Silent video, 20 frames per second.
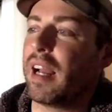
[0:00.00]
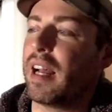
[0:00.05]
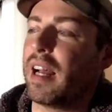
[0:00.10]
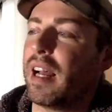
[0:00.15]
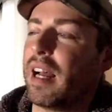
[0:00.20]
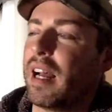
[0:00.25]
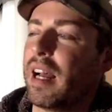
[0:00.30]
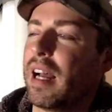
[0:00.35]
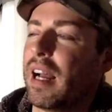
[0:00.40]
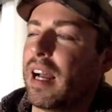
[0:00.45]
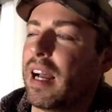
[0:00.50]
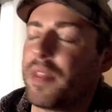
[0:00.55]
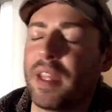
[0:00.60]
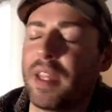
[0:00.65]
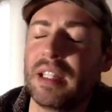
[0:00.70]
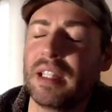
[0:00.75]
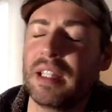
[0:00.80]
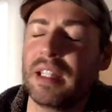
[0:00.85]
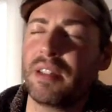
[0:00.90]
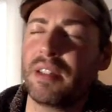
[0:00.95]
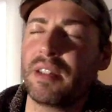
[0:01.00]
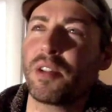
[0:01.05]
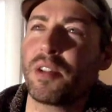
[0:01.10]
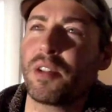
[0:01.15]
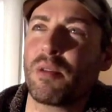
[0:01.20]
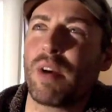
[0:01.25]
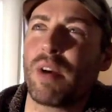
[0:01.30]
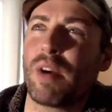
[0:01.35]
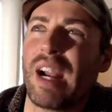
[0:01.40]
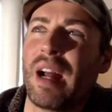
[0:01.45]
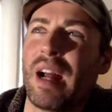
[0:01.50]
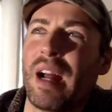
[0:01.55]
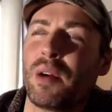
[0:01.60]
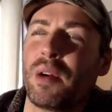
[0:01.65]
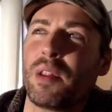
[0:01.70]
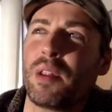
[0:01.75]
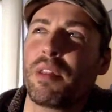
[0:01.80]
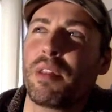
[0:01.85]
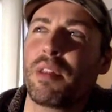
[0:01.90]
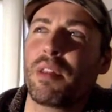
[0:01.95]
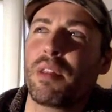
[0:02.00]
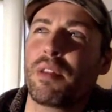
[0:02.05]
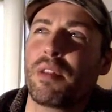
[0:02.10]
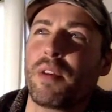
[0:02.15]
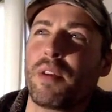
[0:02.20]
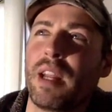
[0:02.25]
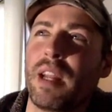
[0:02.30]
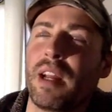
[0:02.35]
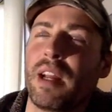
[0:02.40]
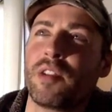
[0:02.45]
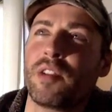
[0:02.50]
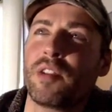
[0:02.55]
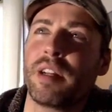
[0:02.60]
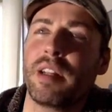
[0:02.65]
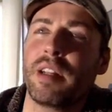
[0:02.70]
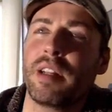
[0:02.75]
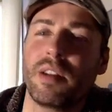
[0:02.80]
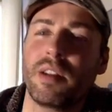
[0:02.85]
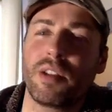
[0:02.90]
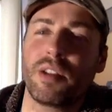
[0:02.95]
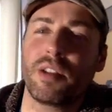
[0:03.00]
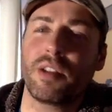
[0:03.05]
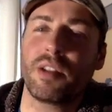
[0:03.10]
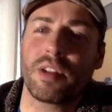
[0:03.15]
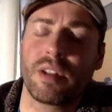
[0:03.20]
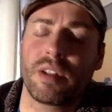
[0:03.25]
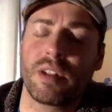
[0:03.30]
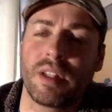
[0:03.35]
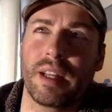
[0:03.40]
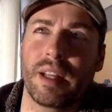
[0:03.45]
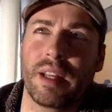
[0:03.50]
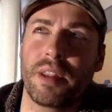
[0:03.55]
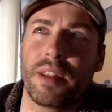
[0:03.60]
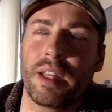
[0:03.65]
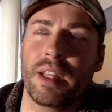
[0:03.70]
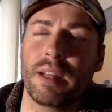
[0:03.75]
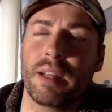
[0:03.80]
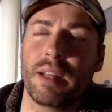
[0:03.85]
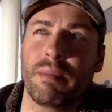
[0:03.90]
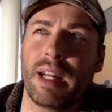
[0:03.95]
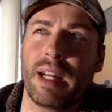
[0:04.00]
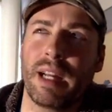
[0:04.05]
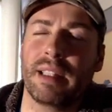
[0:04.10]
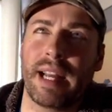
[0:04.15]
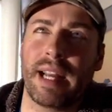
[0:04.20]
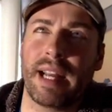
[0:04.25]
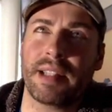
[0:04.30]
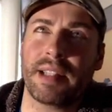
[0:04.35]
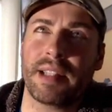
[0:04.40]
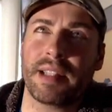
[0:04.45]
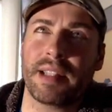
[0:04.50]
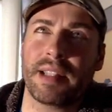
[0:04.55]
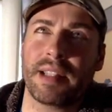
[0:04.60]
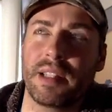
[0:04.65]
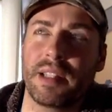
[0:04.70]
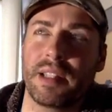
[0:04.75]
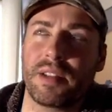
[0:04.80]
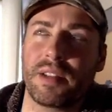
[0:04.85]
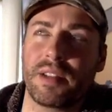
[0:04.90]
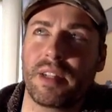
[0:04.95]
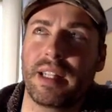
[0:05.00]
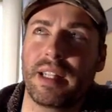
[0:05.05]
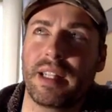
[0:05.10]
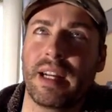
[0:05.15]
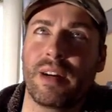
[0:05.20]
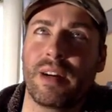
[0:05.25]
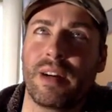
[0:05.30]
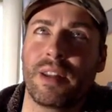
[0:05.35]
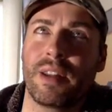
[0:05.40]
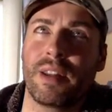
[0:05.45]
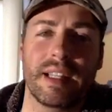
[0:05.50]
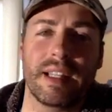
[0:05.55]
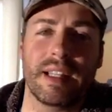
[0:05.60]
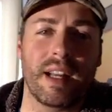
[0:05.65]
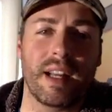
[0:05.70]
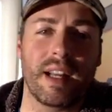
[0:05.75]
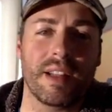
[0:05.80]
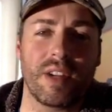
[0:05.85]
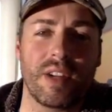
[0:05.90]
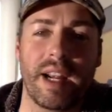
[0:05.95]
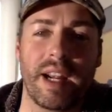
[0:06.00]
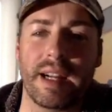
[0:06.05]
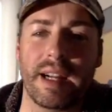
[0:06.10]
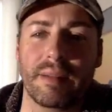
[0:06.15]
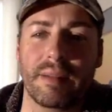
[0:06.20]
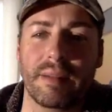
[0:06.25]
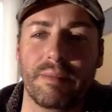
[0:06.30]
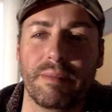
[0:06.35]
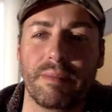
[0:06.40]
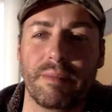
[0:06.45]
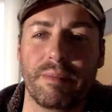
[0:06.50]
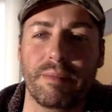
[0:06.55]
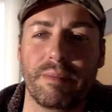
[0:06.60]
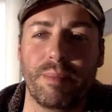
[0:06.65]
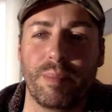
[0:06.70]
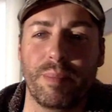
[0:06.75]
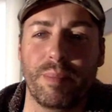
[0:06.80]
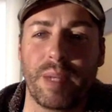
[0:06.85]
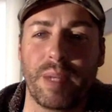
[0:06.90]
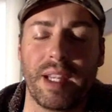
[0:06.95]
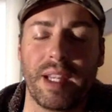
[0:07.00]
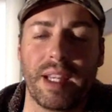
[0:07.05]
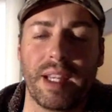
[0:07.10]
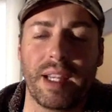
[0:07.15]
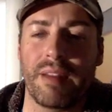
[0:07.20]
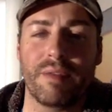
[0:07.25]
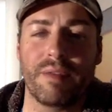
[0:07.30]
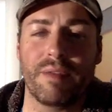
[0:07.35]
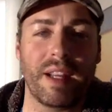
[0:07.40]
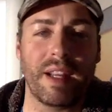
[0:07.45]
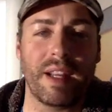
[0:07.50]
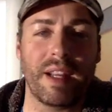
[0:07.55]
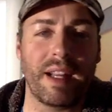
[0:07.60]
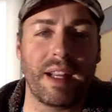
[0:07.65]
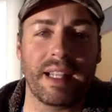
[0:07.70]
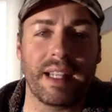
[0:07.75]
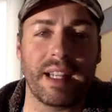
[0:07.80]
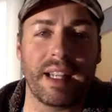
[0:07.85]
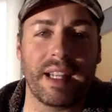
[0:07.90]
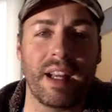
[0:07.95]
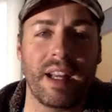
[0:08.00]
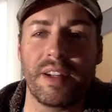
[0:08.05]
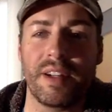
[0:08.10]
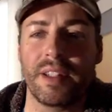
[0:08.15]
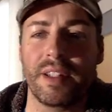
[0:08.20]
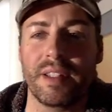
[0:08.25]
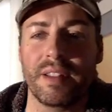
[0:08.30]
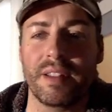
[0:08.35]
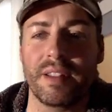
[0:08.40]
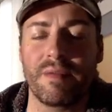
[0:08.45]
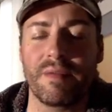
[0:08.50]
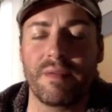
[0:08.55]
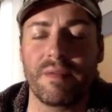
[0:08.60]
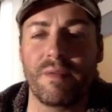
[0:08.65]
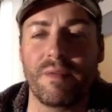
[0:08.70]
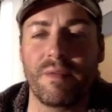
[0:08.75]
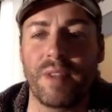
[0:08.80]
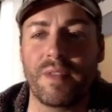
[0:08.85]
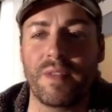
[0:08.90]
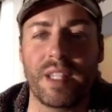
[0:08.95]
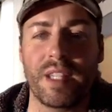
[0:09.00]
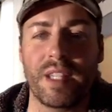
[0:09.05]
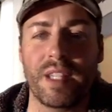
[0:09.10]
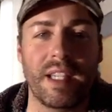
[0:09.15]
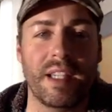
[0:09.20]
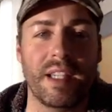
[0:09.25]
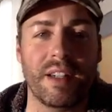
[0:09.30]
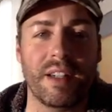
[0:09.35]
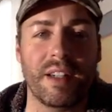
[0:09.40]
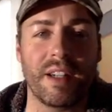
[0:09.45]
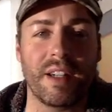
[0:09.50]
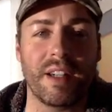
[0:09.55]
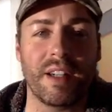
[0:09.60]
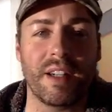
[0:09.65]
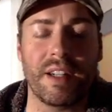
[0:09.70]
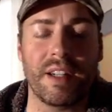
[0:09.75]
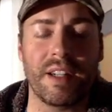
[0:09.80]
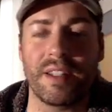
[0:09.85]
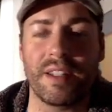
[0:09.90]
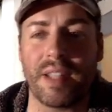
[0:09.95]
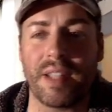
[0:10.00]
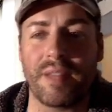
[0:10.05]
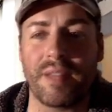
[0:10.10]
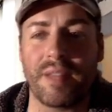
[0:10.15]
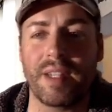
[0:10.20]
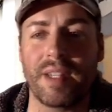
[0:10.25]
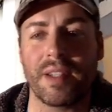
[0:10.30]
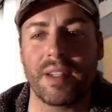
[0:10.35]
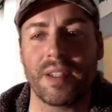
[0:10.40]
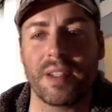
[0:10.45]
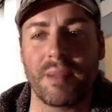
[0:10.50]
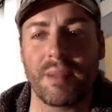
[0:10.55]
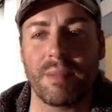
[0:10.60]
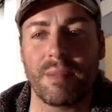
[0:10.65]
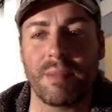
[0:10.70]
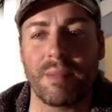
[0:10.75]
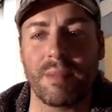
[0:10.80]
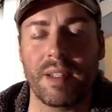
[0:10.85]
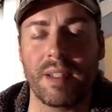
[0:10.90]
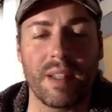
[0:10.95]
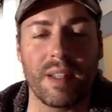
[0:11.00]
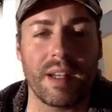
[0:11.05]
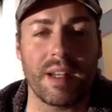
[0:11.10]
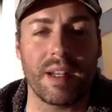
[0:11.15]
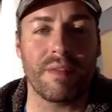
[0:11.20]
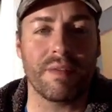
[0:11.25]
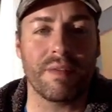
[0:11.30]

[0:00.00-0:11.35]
I think there's around 300-ish. I think my Alaska list right now, I lost track, but I think I've got like 150 or 170 or something that